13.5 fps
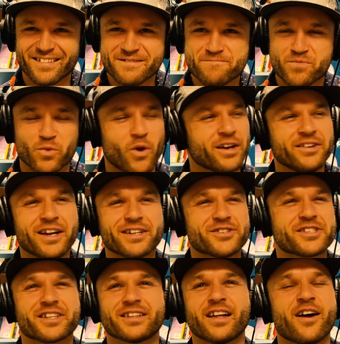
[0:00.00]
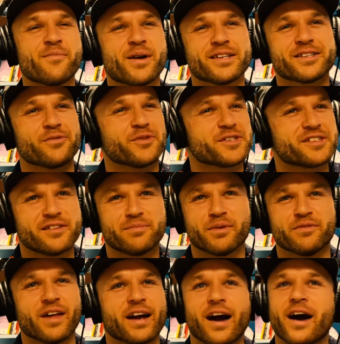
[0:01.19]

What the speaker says: Why don't I just allow myself a sip of that